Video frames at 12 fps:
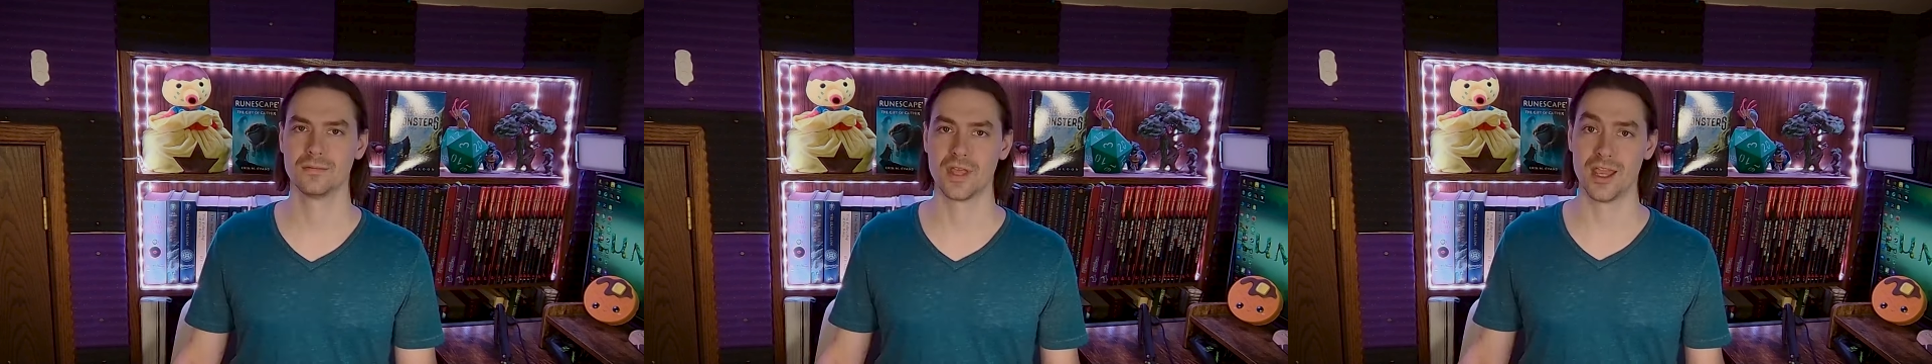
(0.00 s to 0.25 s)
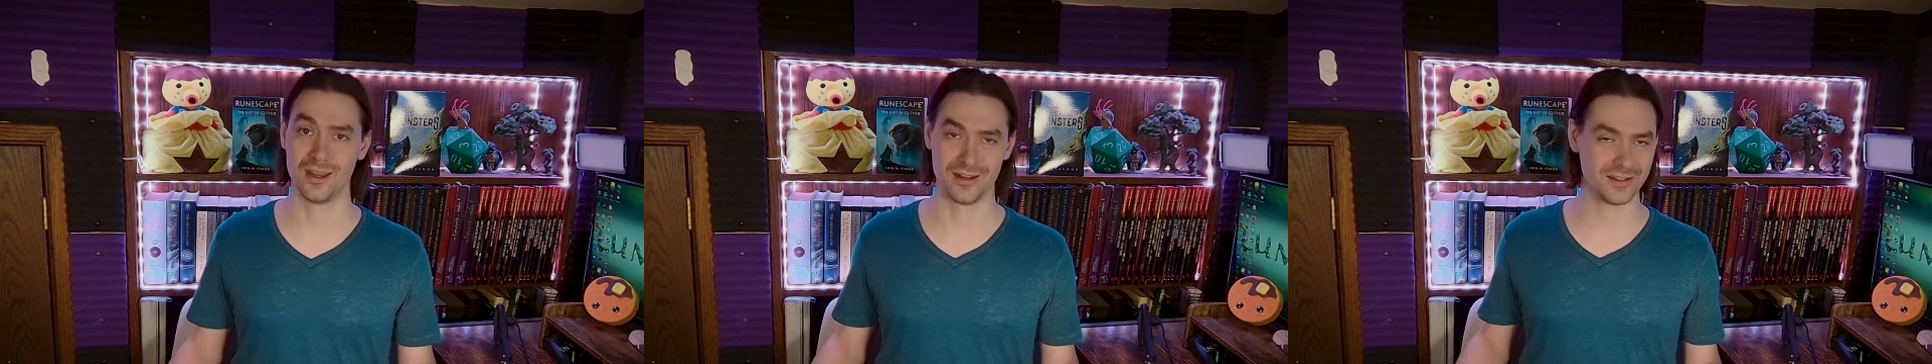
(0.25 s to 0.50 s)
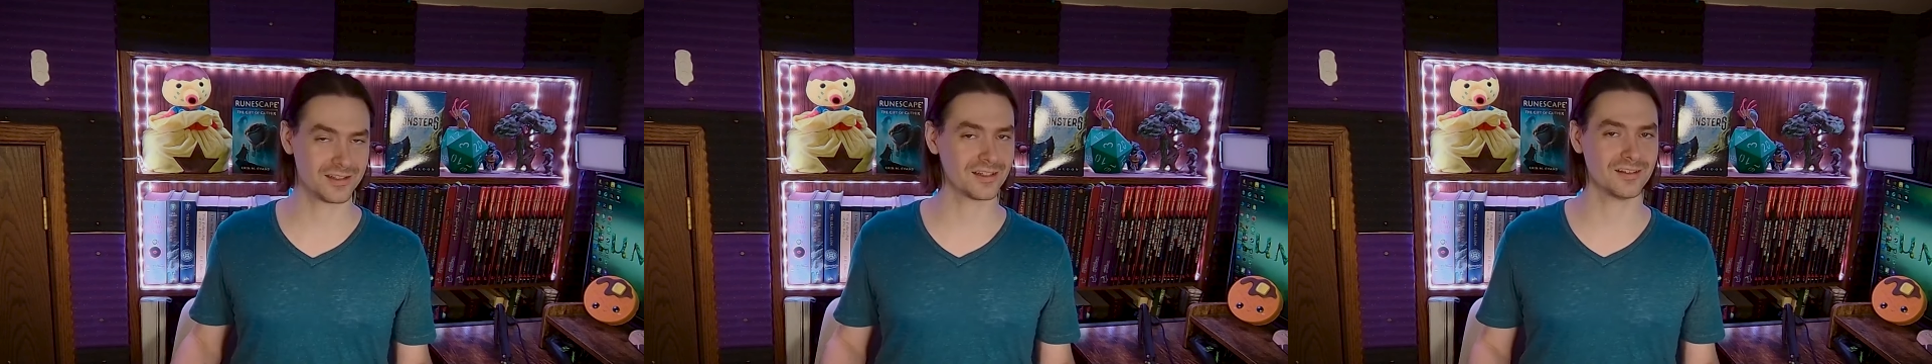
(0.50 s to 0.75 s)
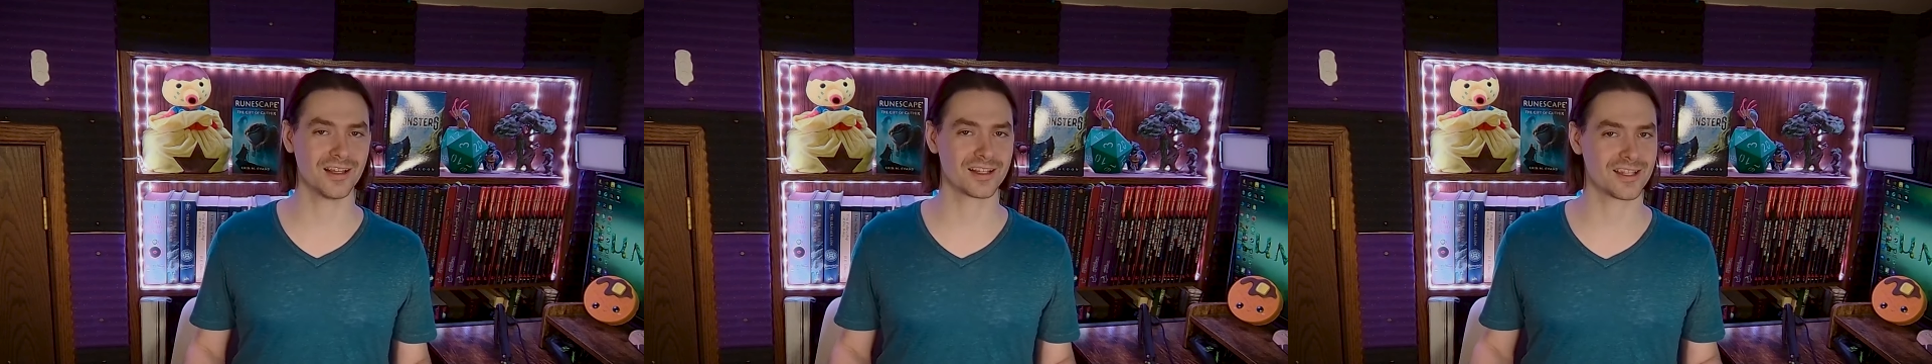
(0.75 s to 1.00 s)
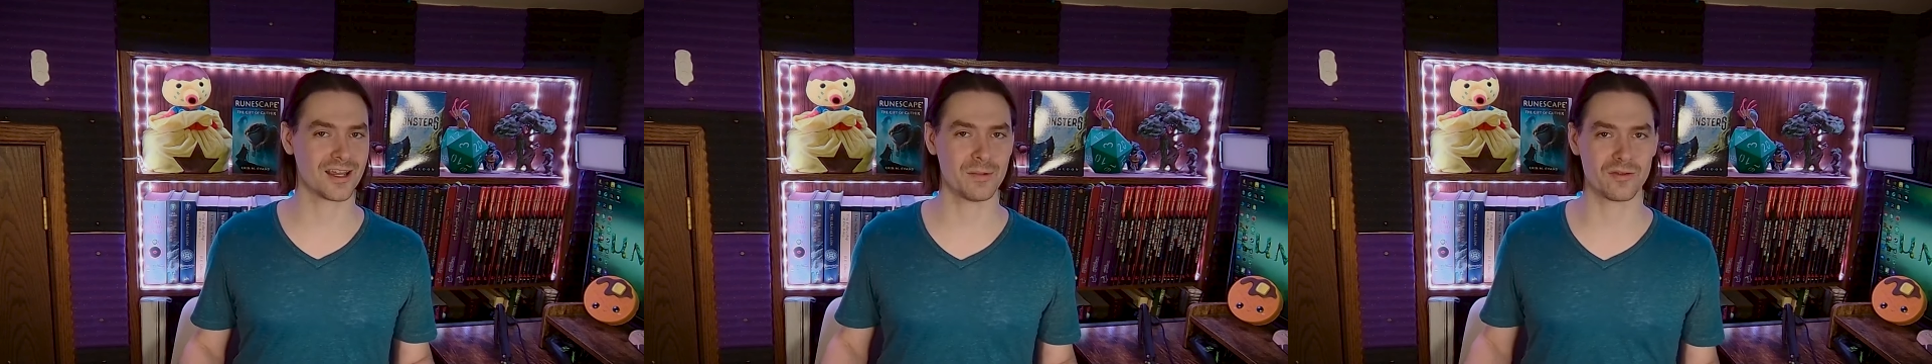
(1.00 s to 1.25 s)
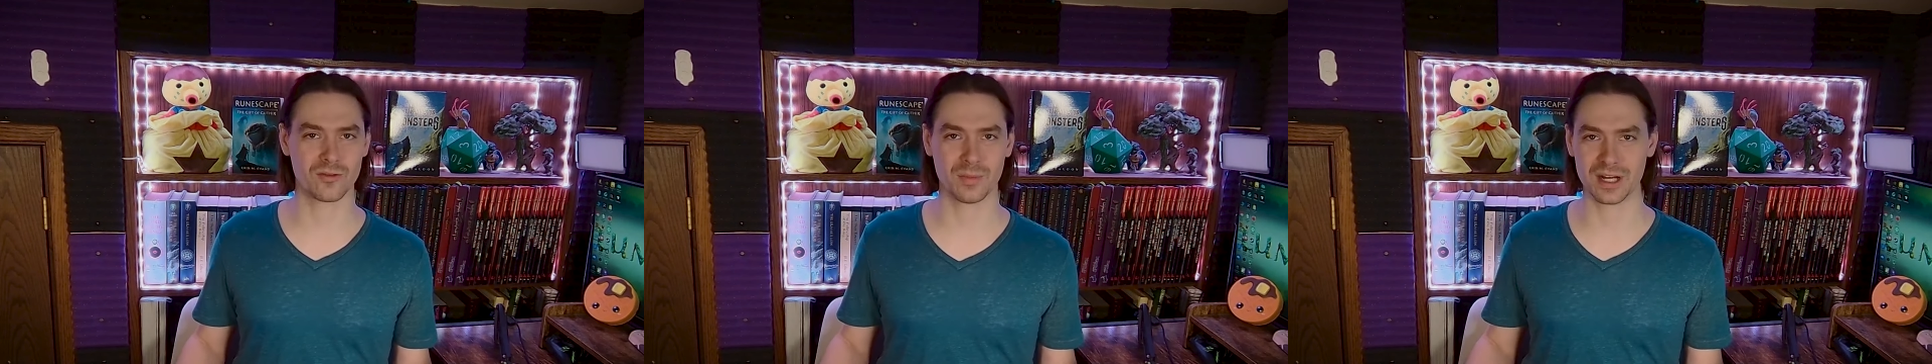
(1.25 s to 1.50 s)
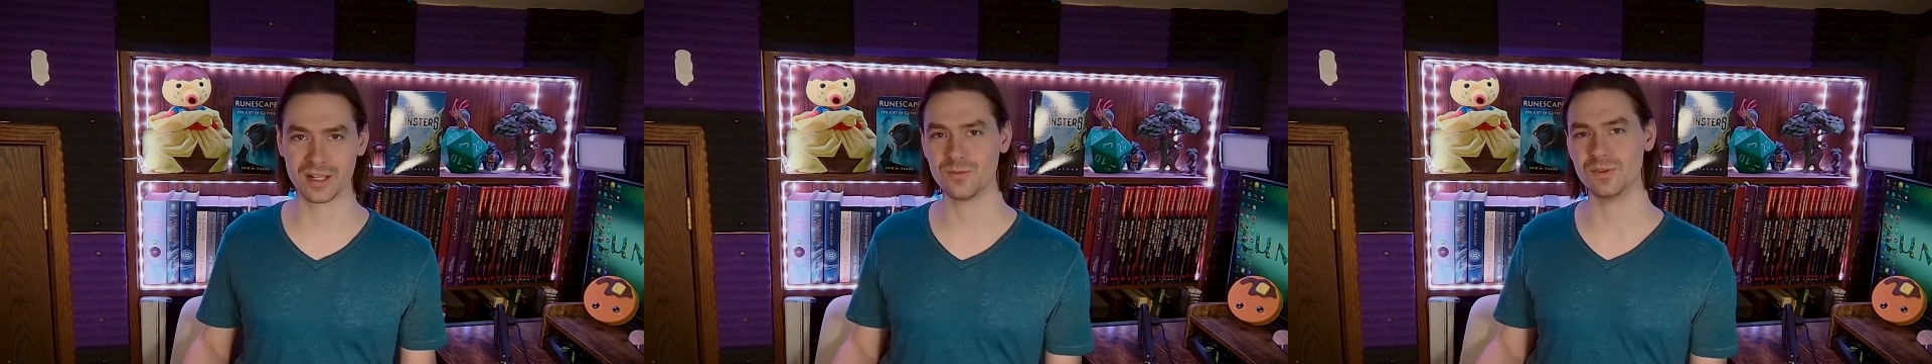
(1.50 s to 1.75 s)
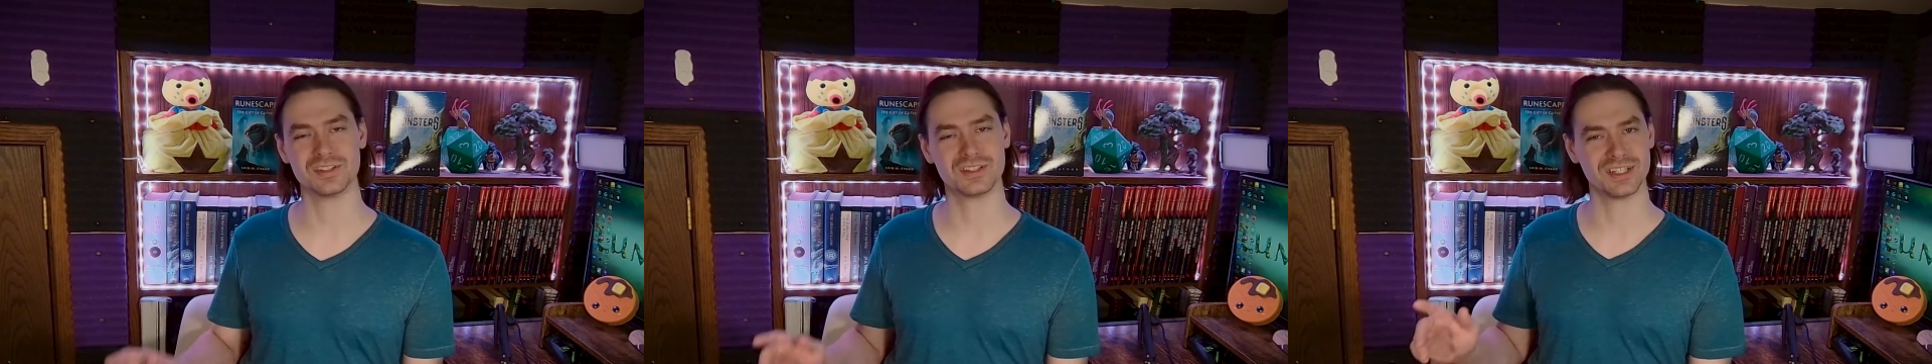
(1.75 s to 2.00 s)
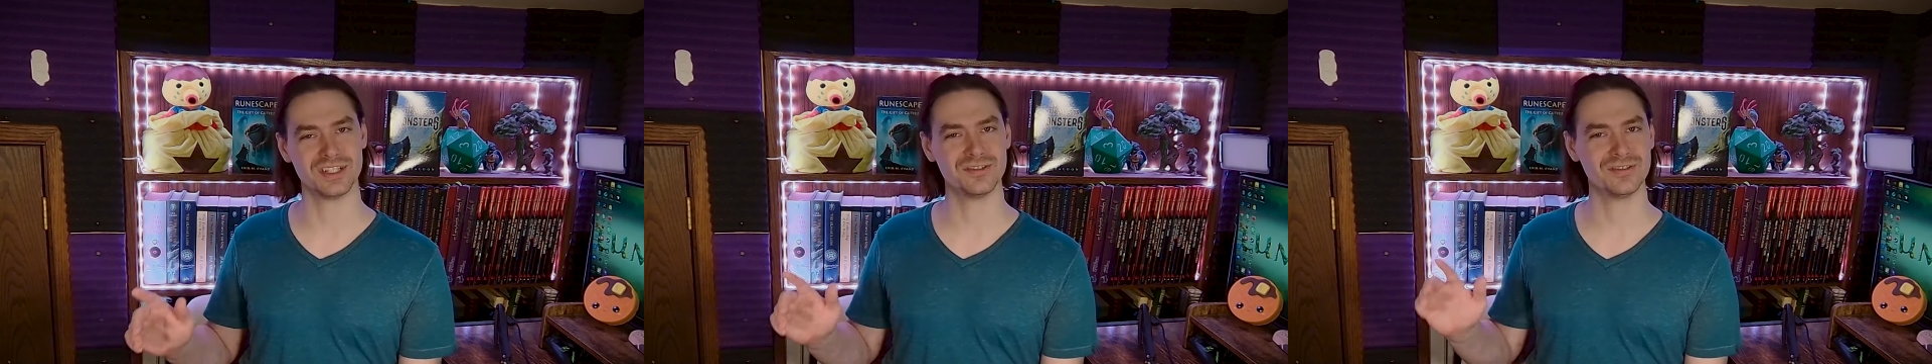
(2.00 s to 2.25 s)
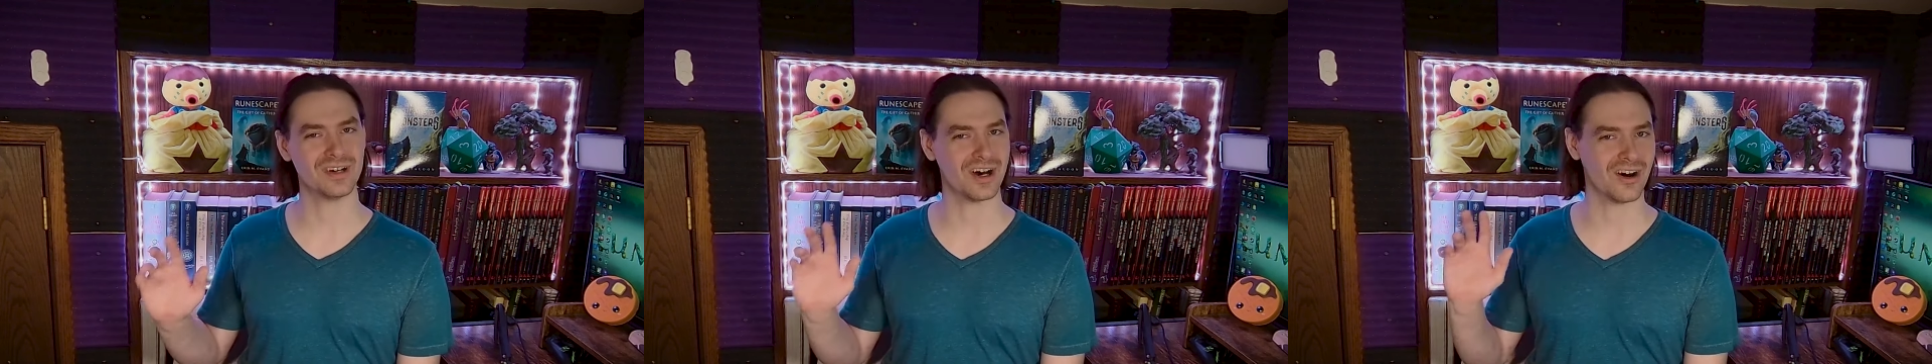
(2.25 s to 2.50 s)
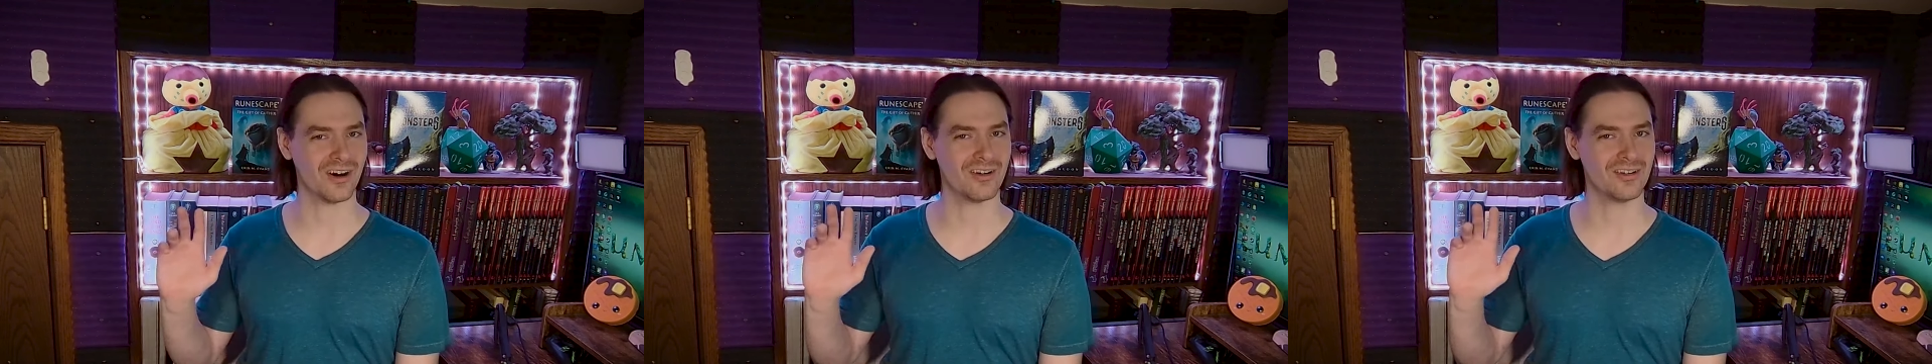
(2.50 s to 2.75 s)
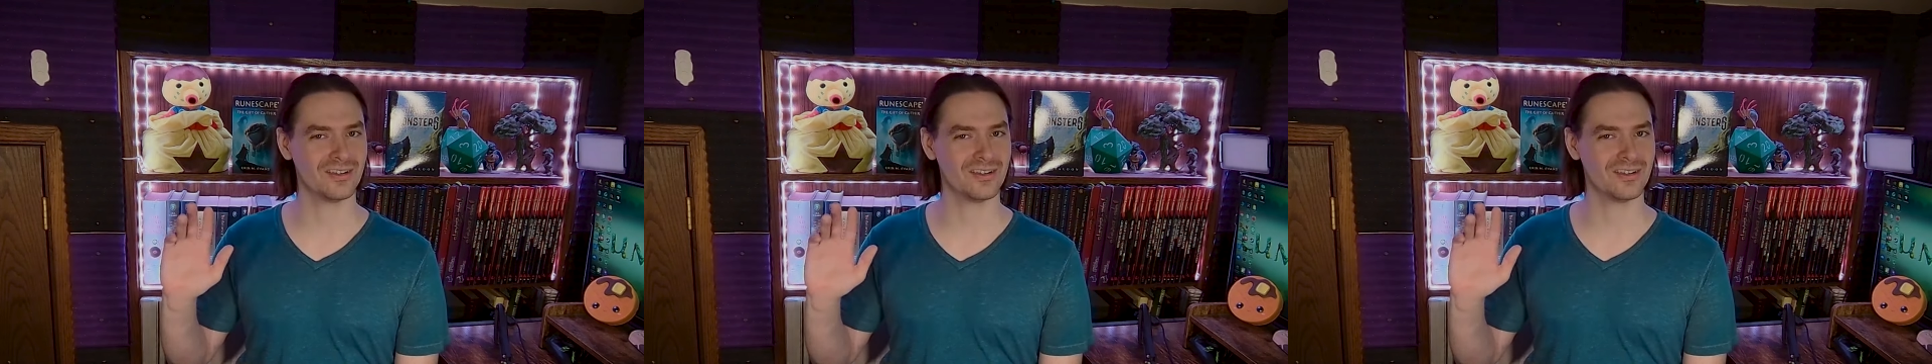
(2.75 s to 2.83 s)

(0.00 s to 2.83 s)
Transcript: And until next time, everybody, we'll see you all